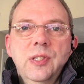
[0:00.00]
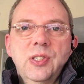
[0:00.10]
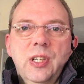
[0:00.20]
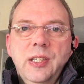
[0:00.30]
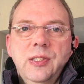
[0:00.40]

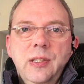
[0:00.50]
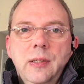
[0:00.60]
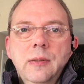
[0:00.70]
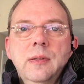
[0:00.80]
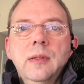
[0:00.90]

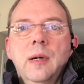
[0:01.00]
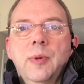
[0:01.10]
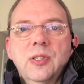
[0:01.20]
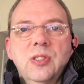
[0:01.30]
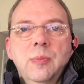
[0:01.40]
discussing
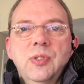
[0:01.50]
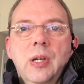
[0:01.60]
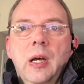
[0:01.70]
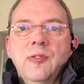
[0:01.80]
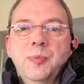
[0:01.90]
amongst
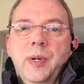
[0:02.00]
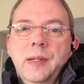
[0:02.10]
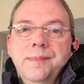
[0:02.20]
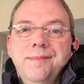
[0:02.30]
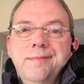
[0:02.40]
themselves,
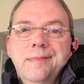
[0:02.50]
but